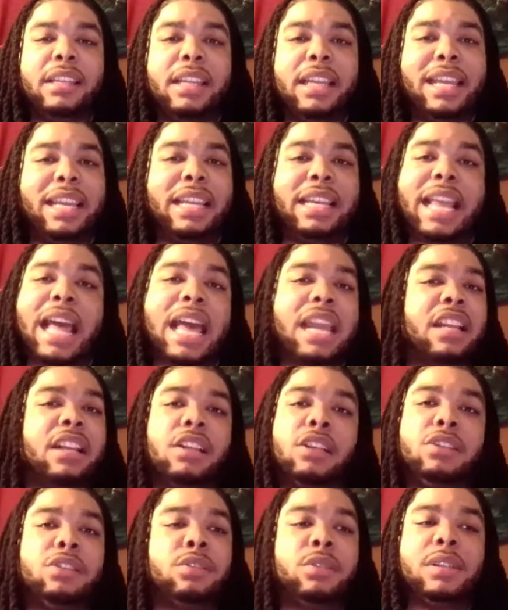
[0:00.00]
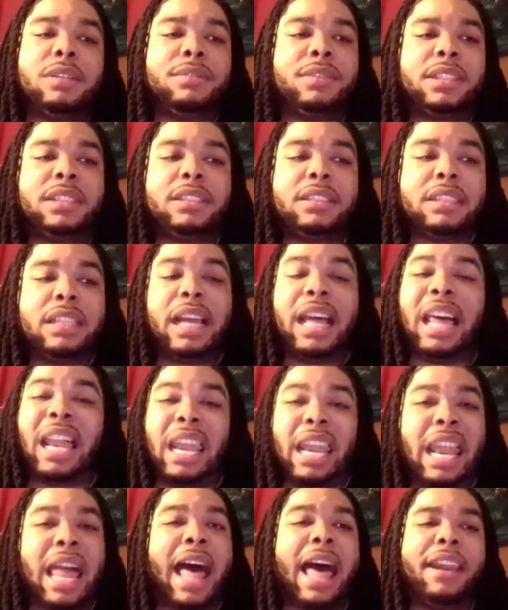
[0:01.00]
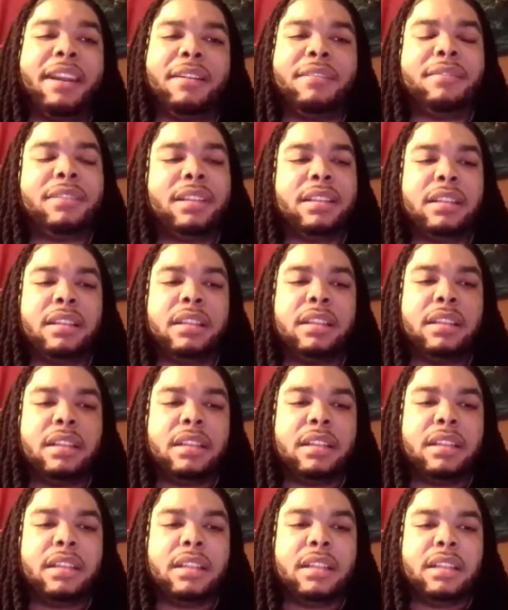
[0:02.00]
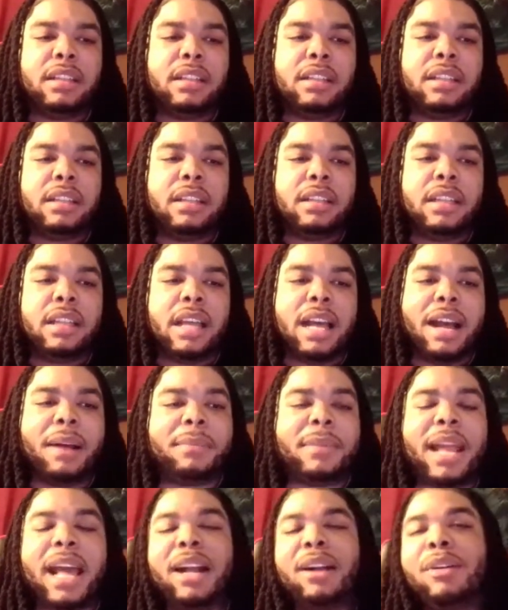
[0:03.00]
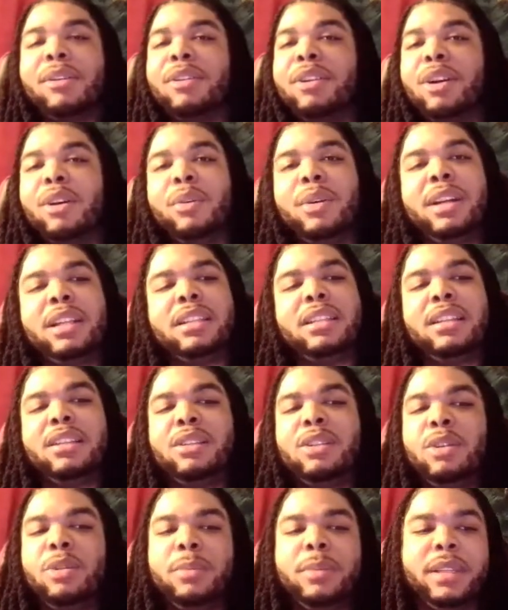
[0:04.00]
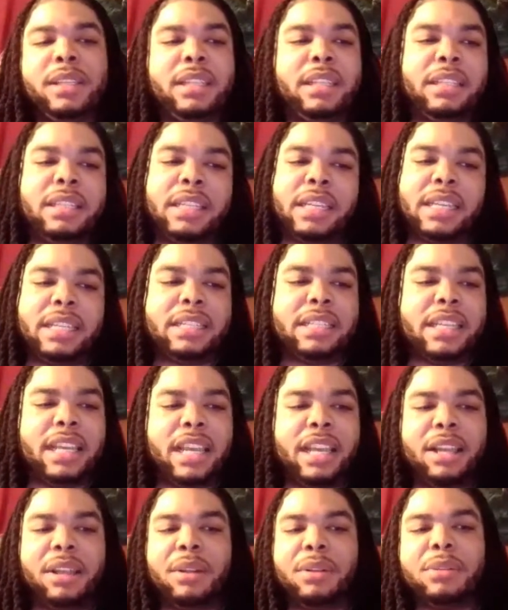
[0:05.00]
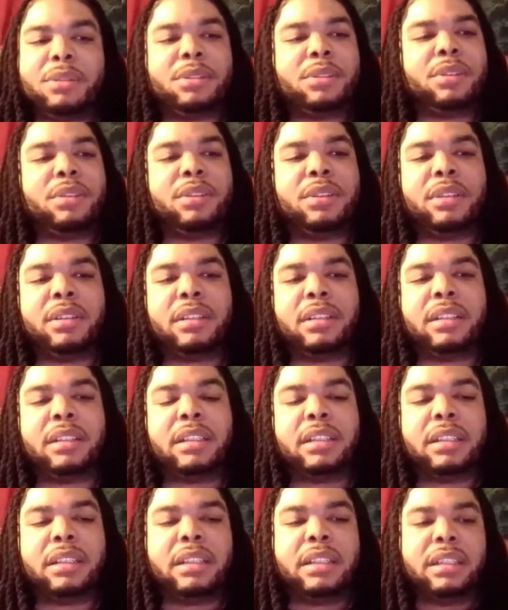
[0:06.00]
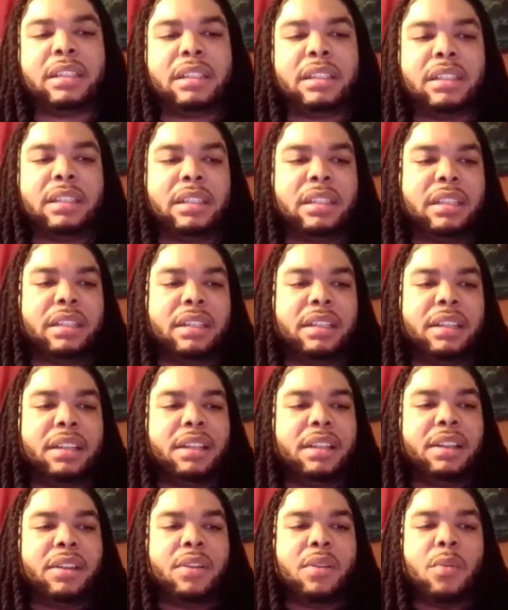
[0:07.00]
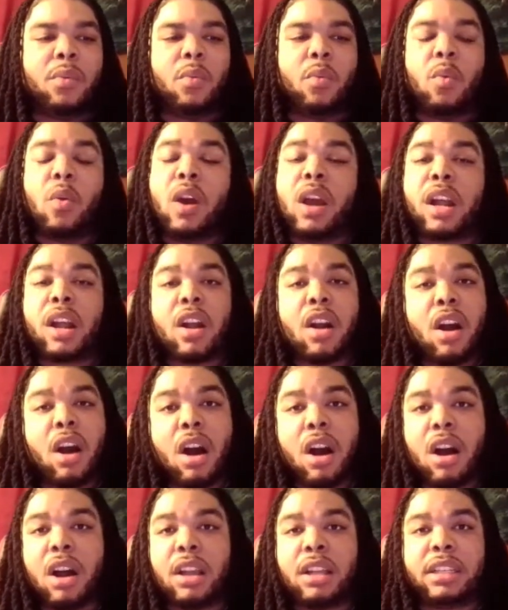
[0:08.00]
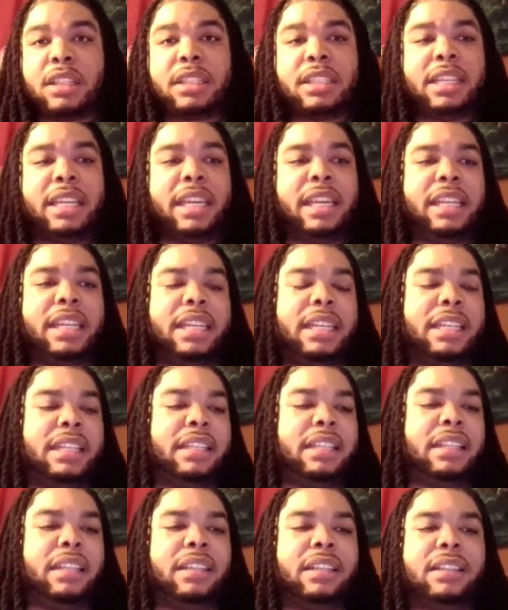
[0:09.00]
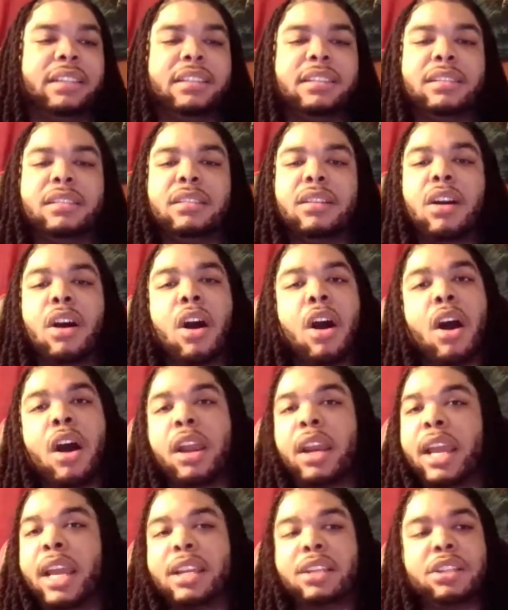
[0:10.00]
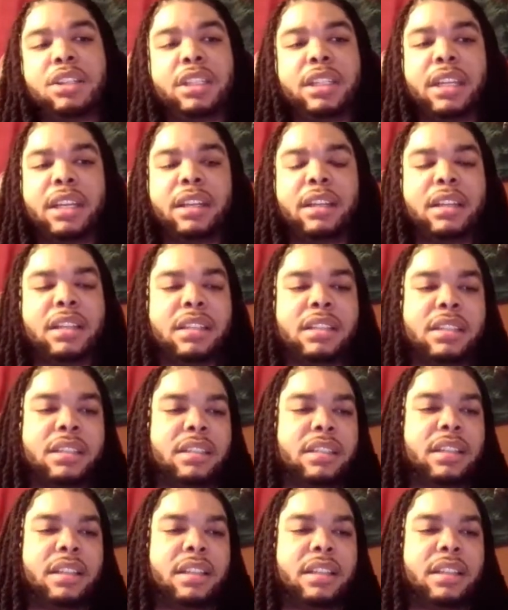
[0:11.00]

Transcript: and not a little of it, a lot of it. I'm not gonna go into too many details on what caused it and all that shit, because